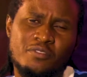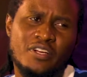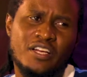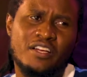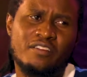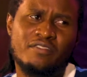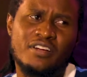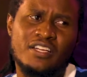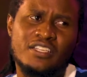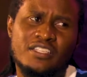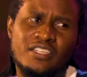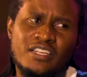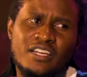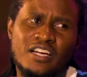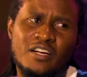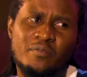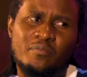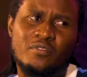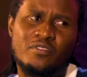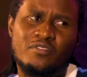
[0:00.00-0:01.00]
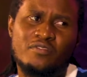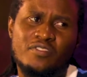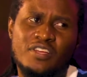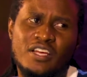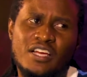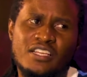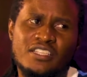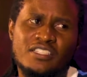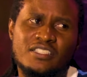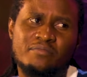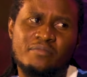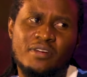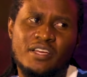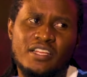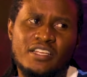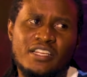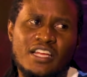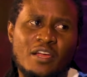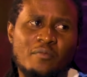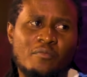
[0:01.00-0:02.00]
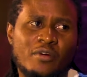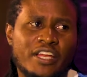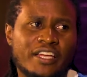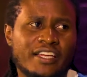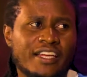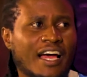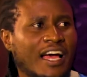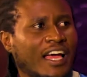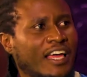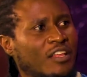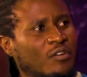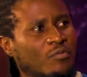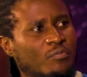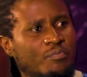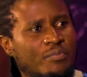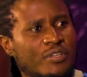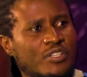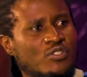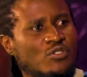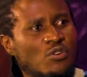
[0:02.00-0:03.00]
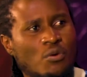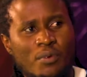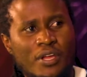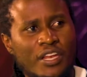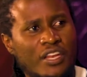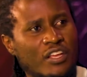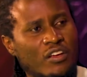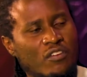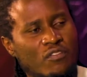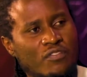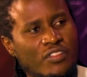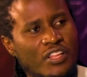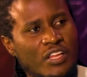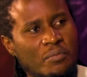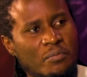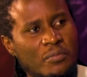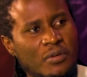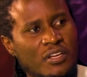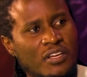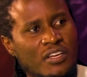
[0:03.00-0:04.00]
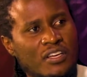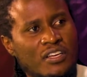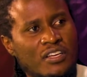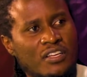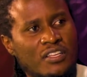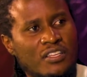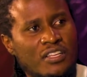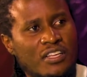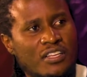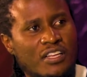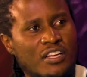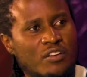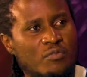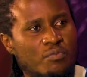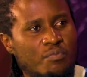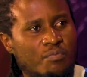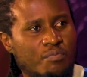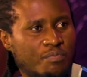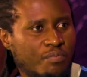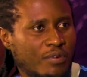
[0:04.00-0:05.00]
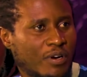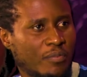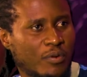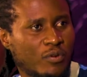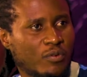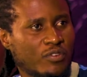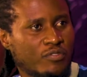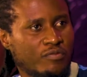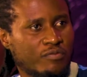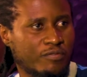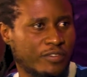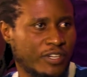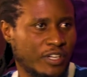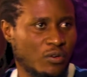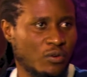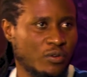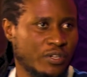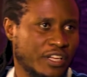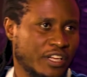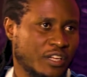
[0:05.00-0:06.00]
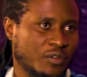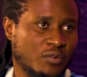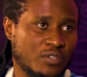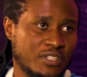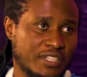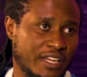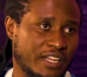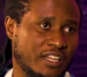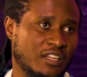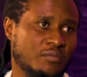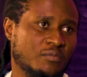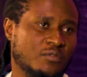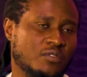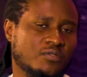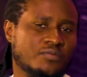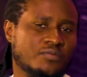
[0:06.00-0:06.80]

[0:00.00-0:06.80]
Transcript: relevant so in a couple of years? By the time we die, there will be so many of them that probably won't really hold any water anymore.